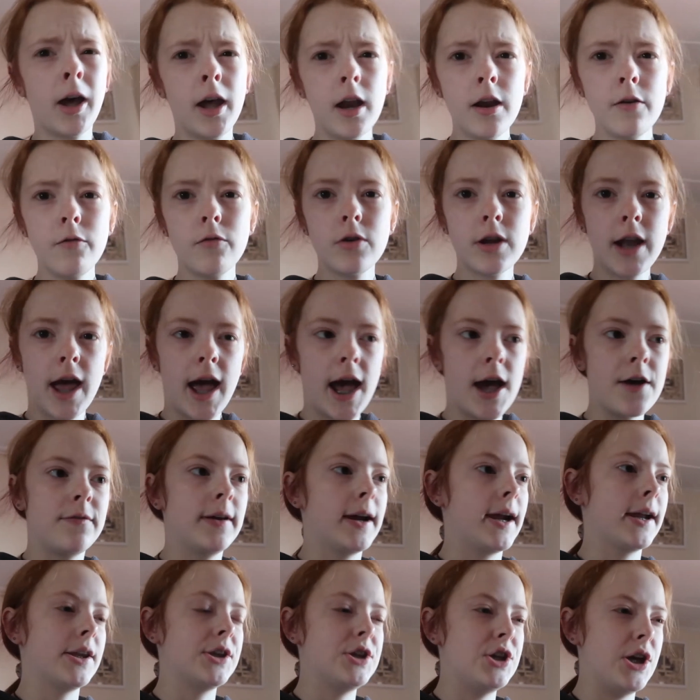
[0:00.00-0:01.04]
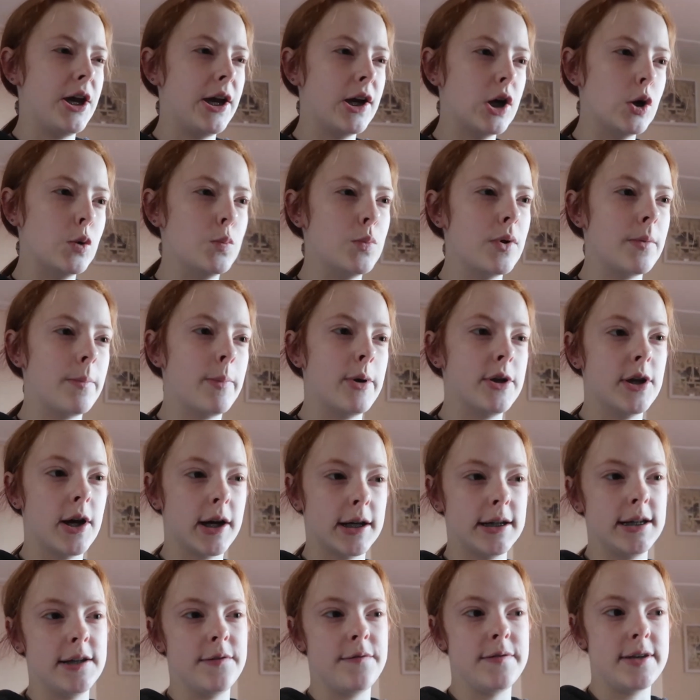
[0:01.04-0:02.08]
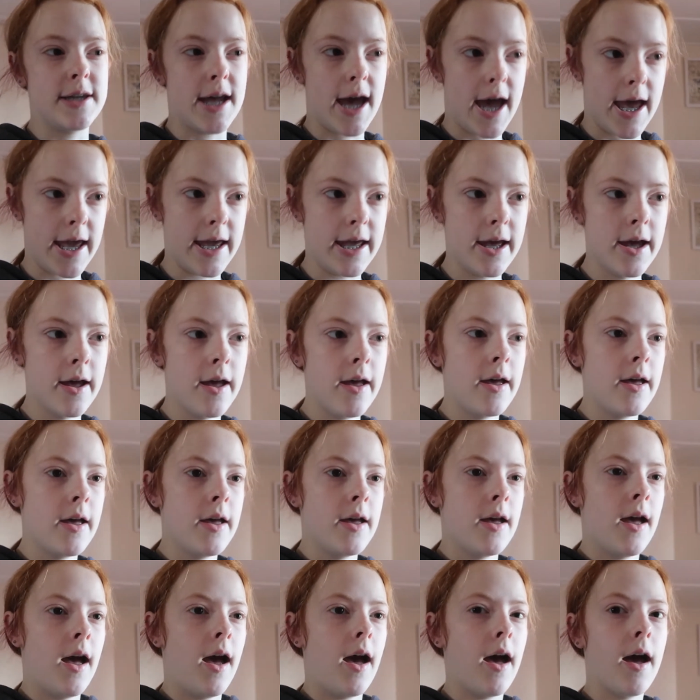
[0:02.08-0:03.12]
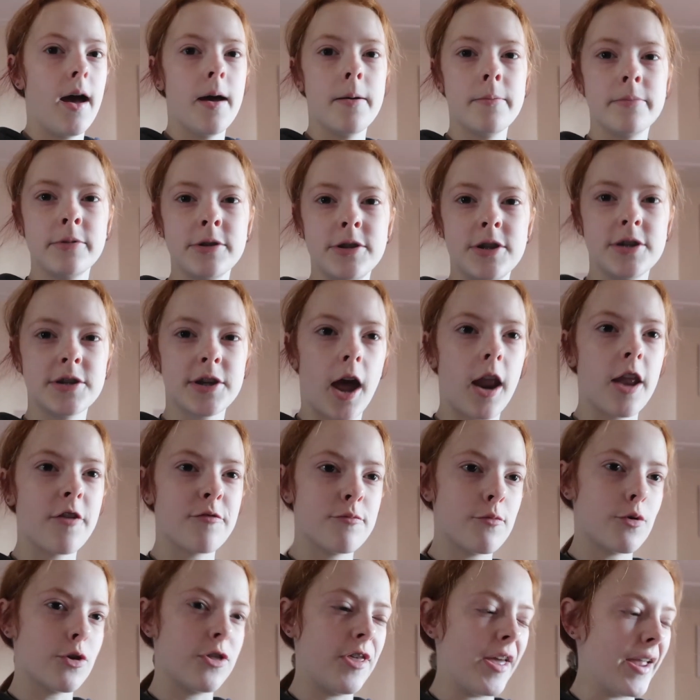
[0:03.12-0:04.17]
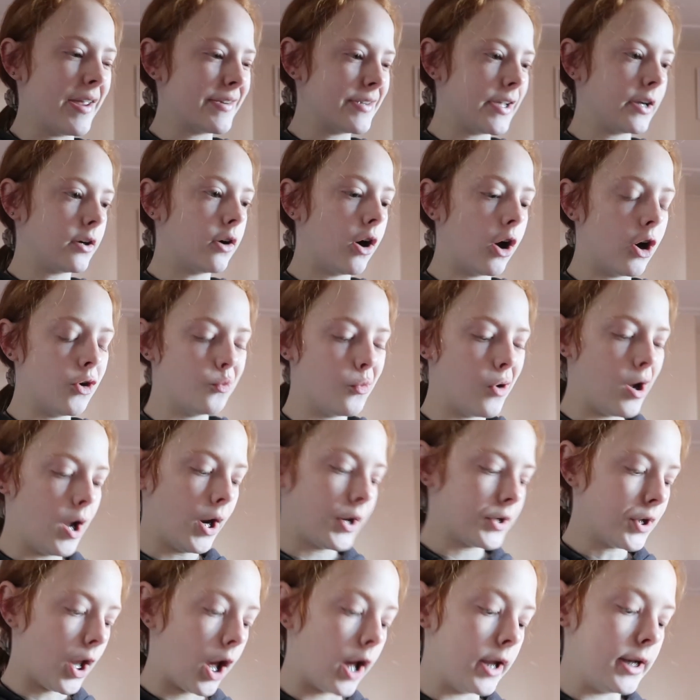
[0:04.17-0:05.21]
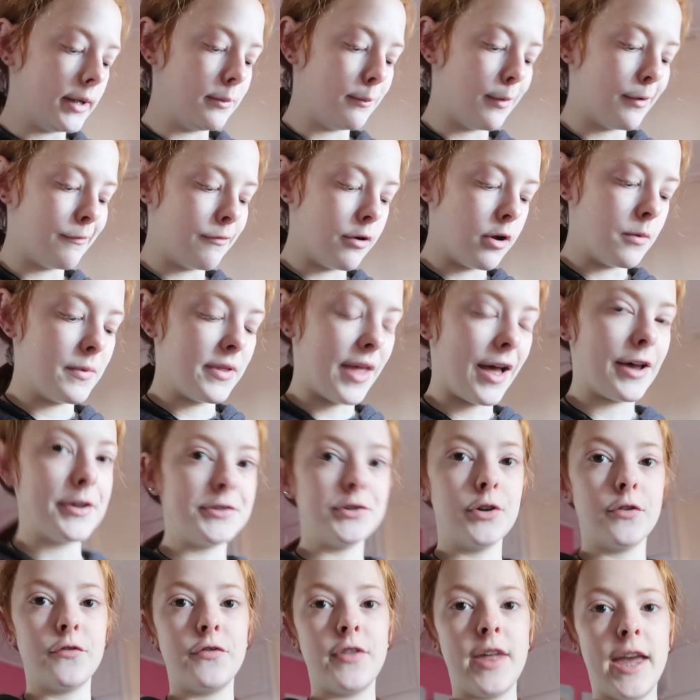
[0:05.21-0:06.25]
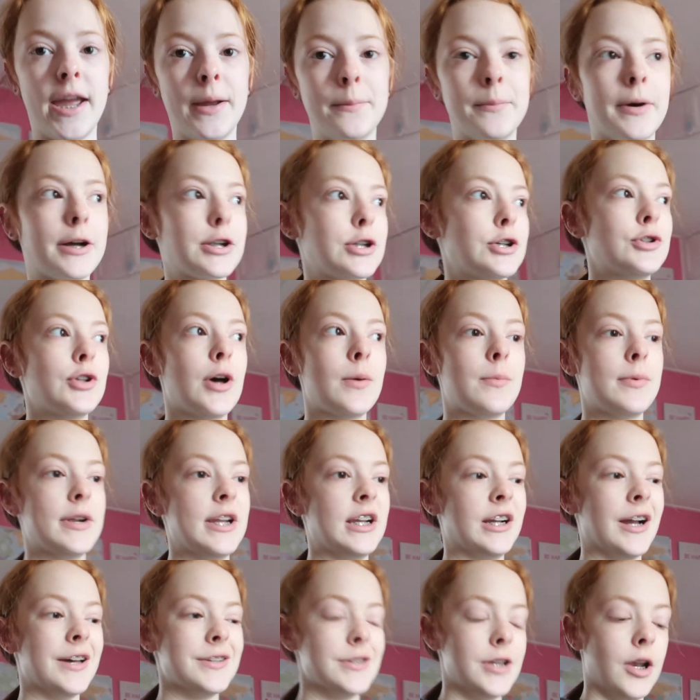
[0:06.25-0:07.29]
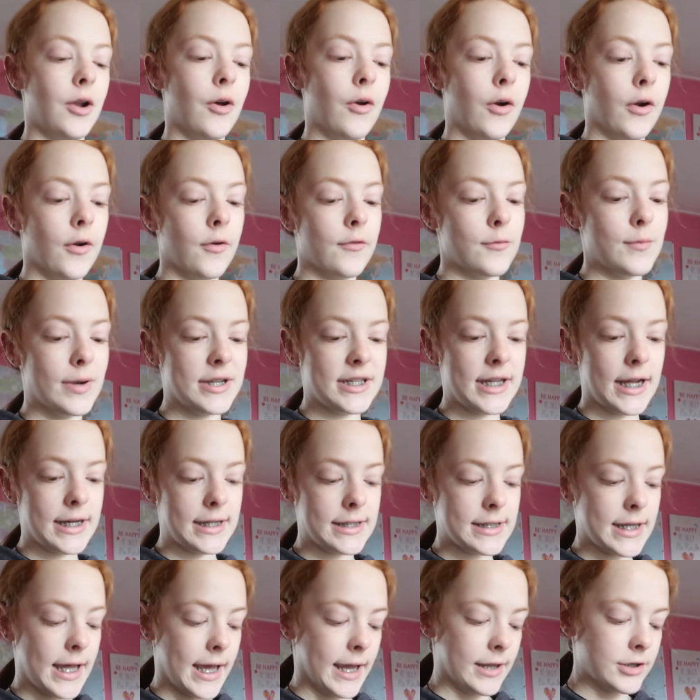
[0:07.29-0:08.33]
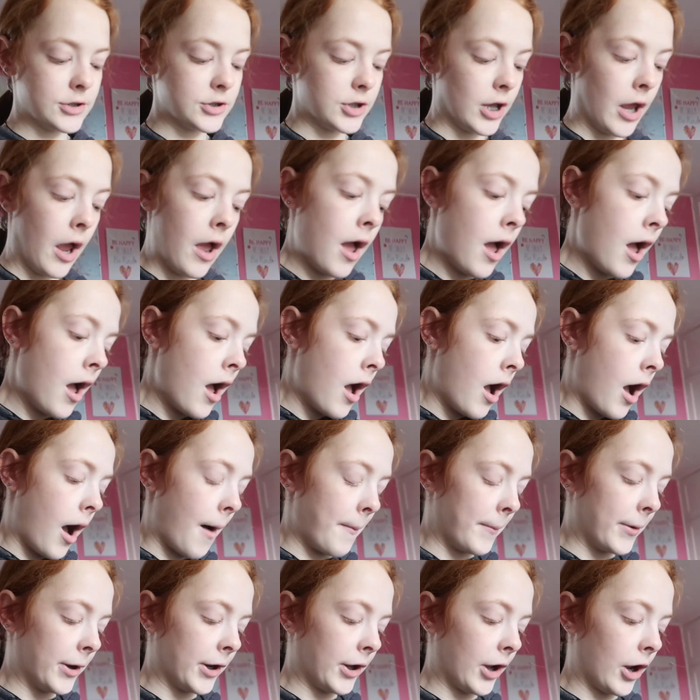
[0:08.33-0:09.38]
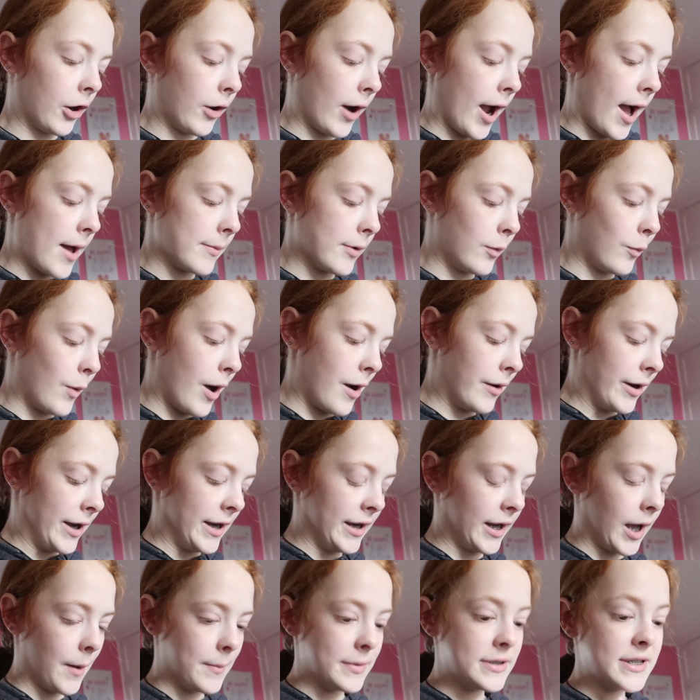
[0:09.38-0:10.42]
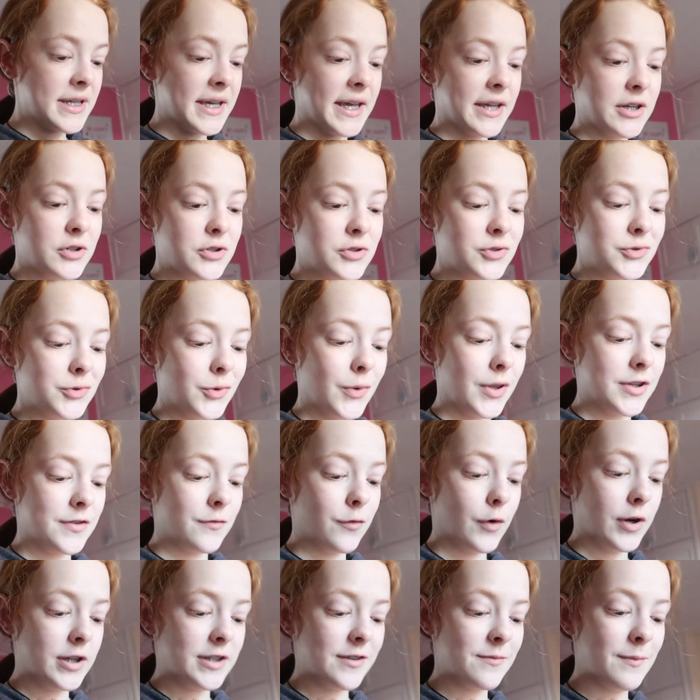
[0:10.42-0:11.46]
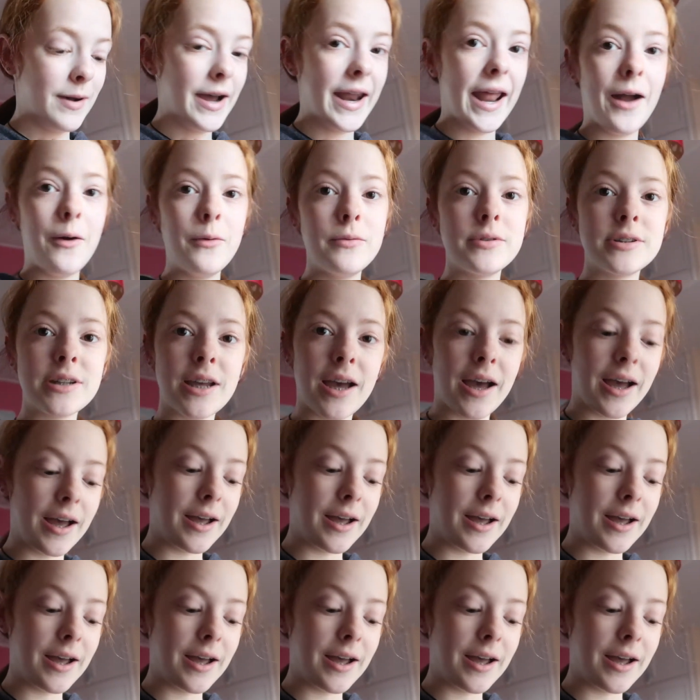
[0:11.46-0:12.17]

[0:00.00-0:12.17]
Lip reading: kind of wanna have like a chill but productive day. So it's kind of more things like homework, tidying my room, that sort of thing, but I just thought I'd bring you guys along for my day to day. So I'm gonna go grab a well-needed cup of tea to sort this voice of mine out.